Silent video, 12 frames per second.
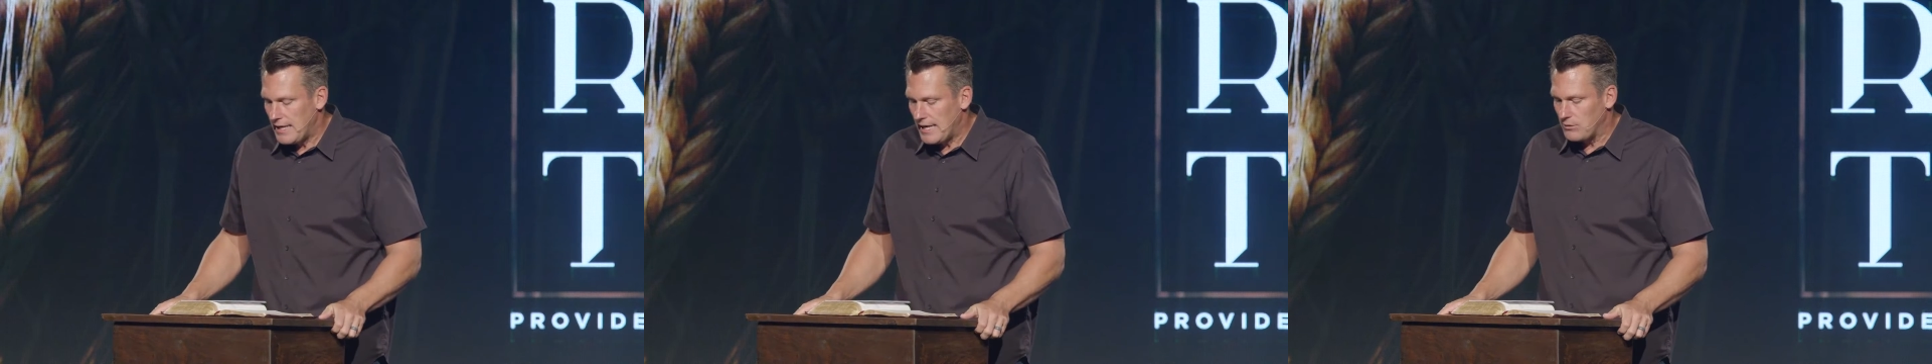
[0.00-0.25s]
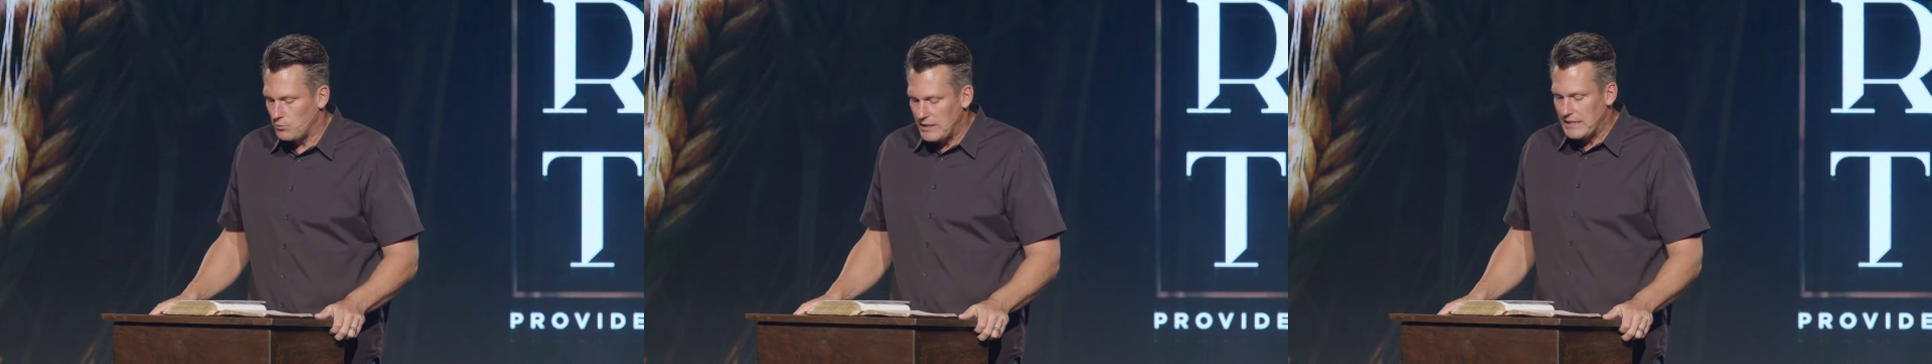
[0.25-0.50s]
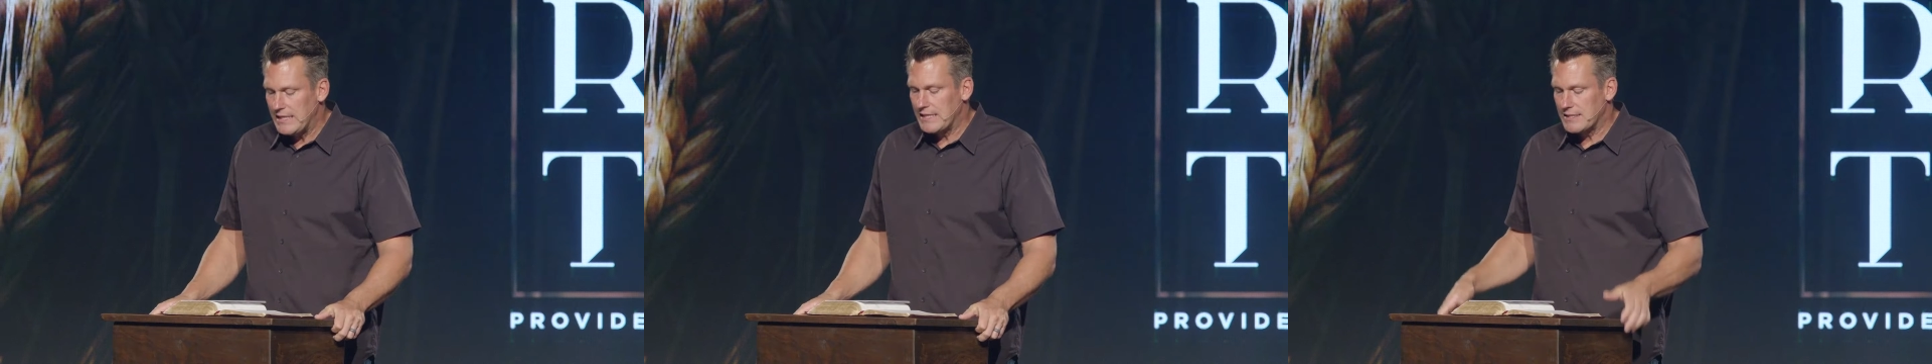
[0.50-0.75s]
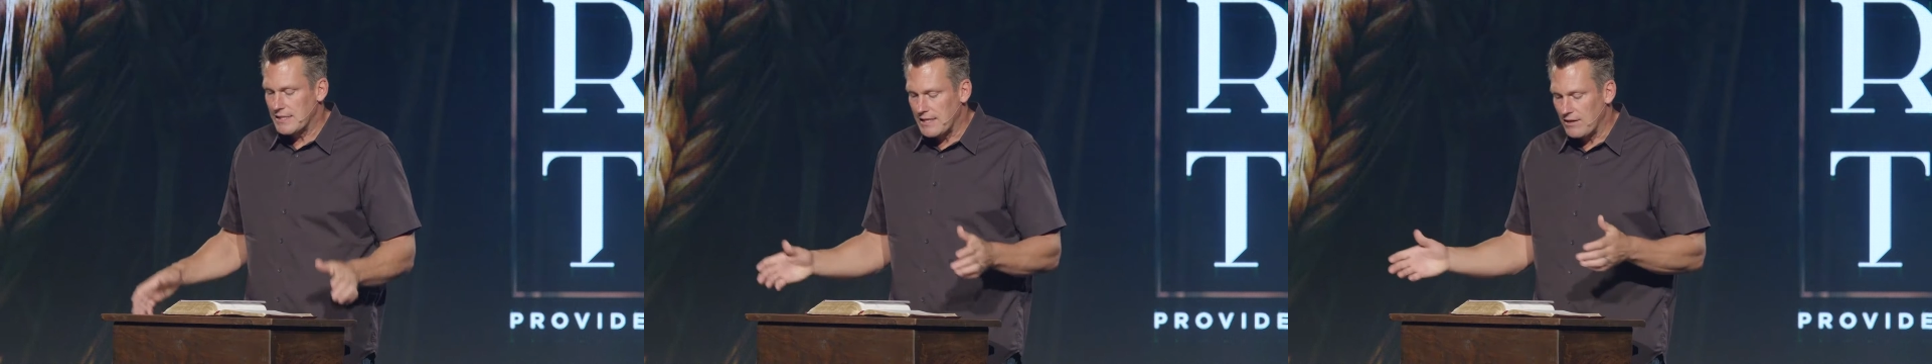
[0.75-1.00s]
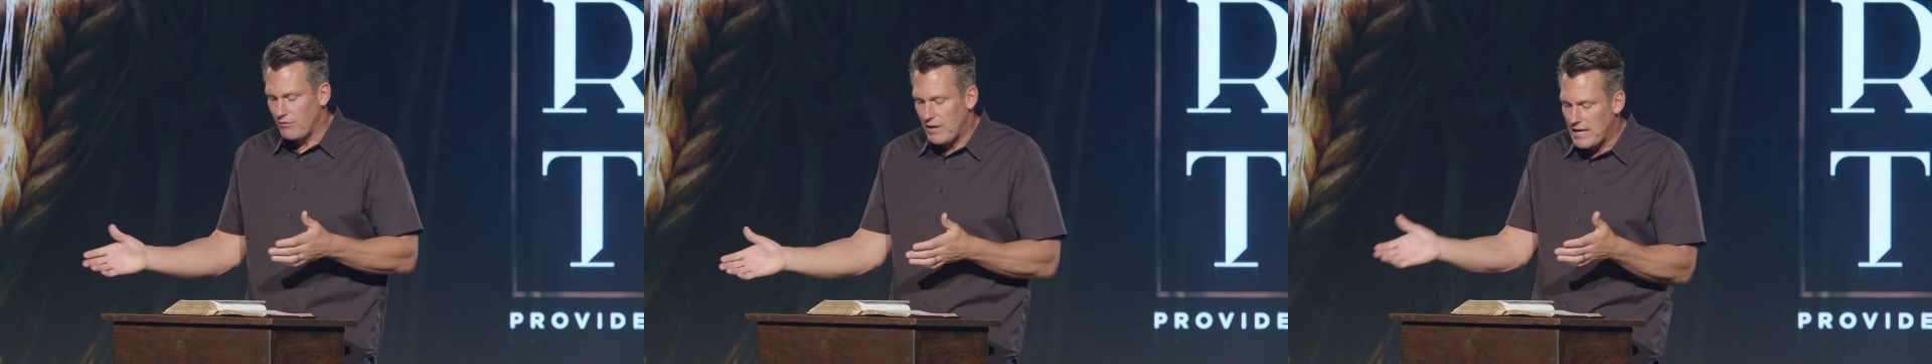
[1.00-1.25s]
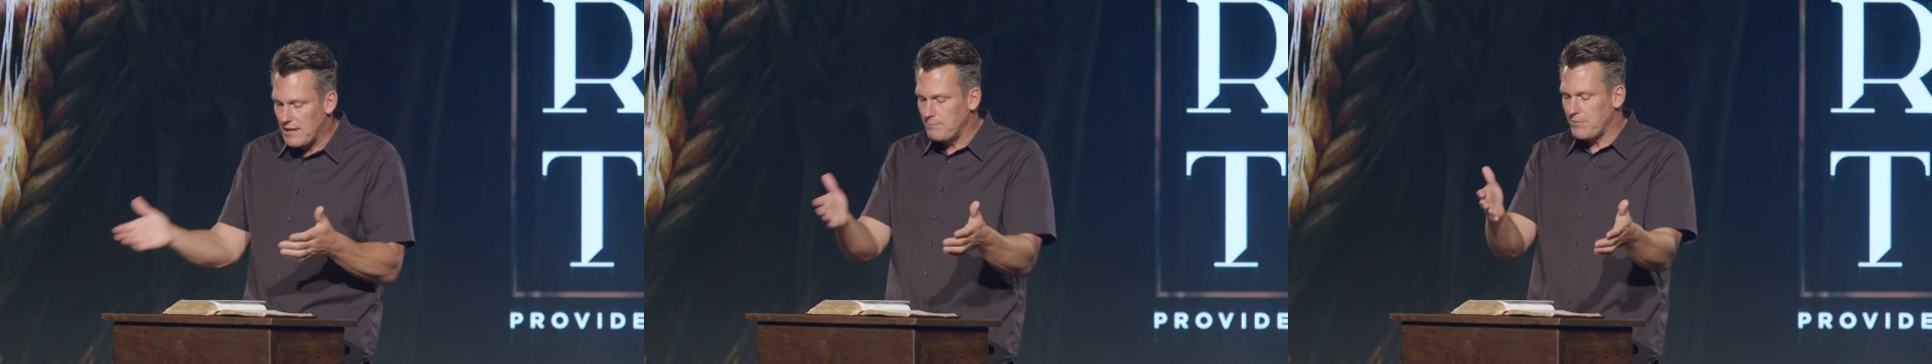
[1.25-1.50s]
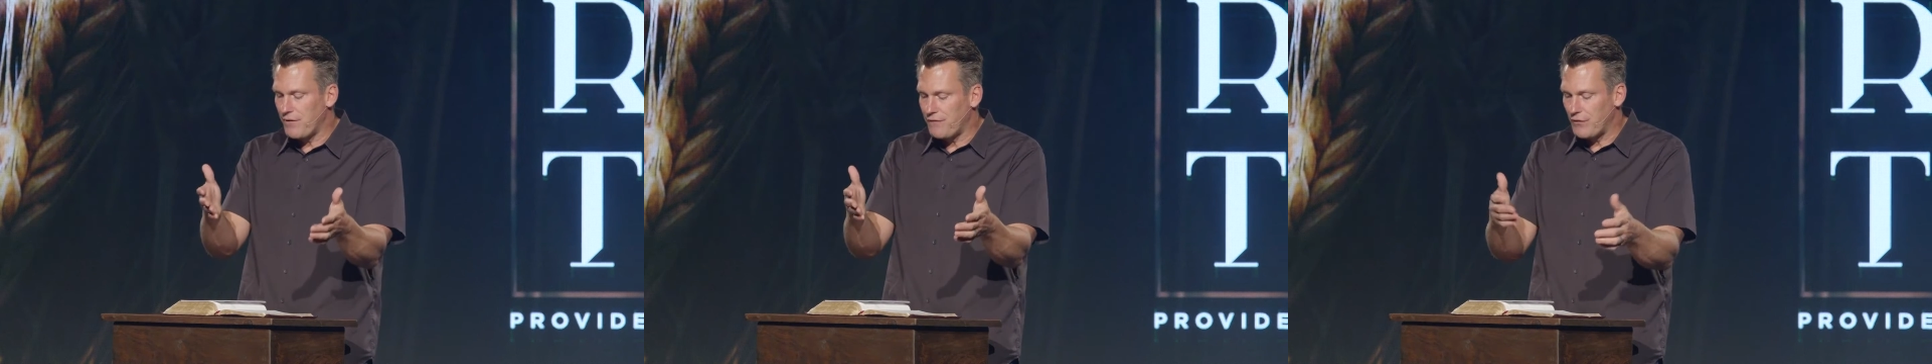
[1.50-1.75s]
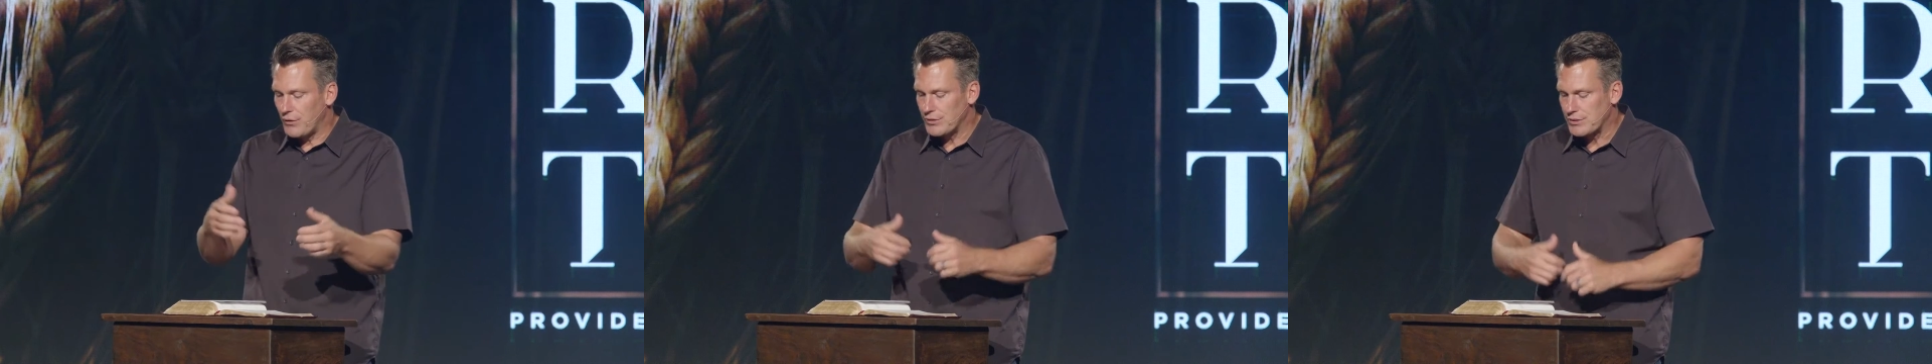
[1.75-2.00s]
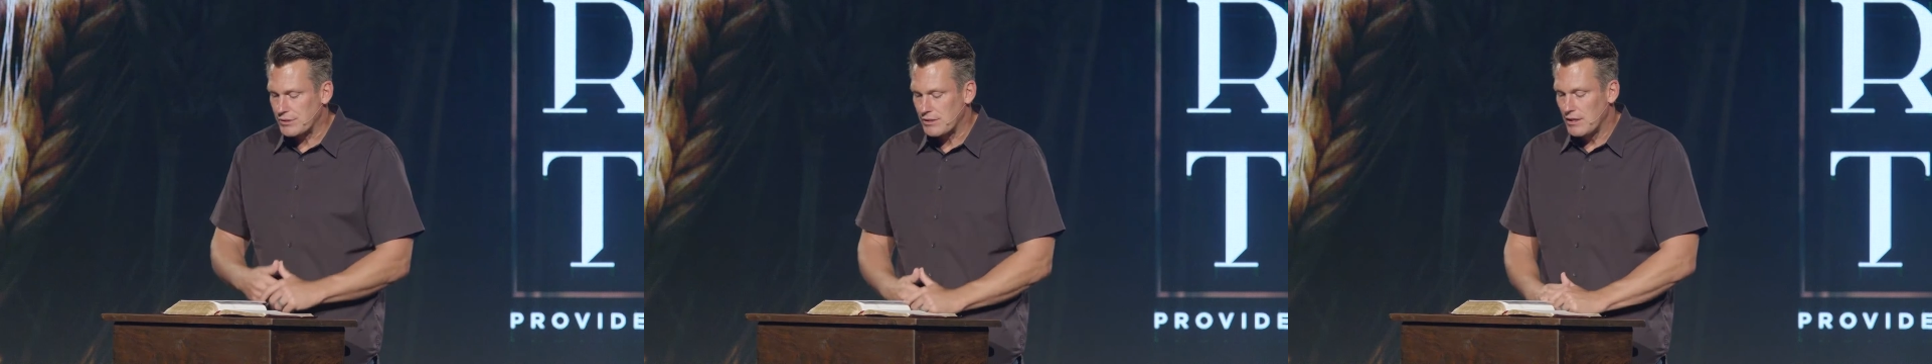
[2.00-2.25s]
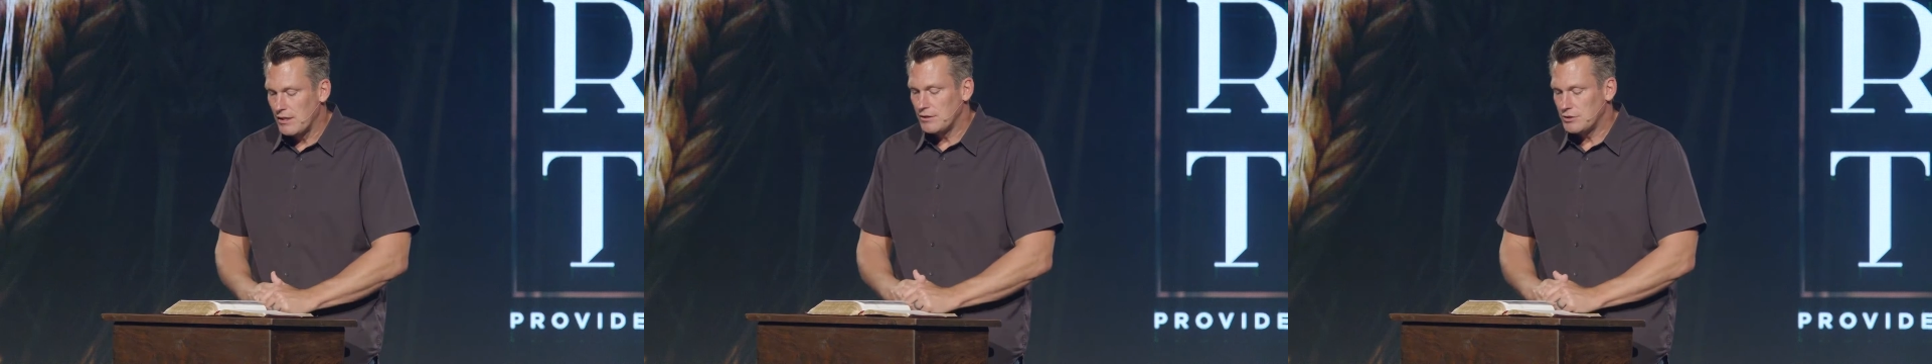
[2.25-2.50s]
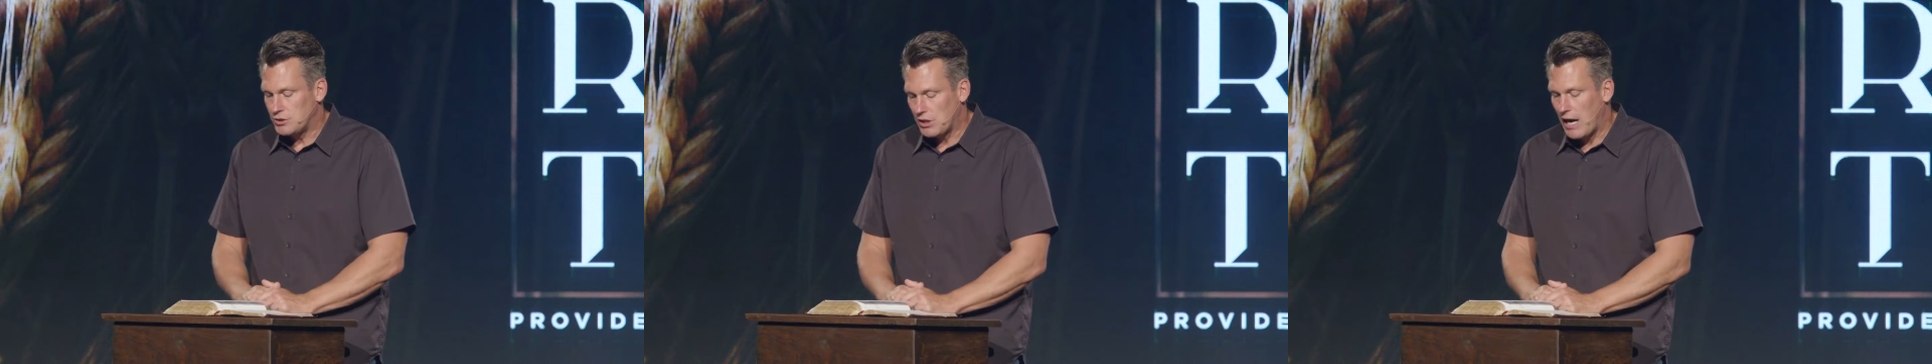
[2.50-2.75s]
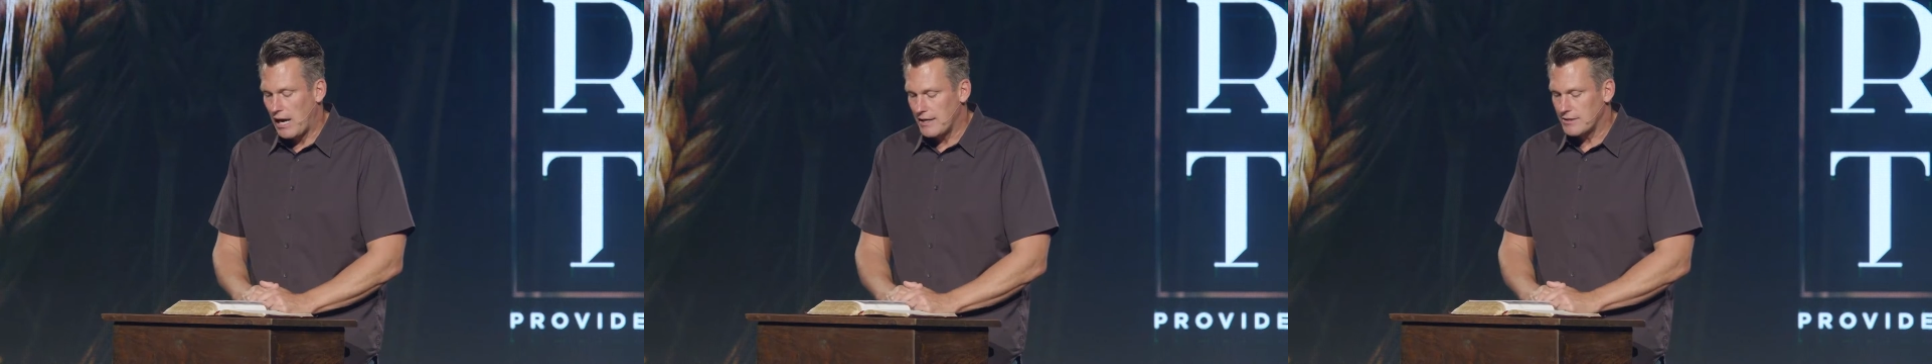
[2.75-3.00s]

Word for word: and we needed to give him the first shot.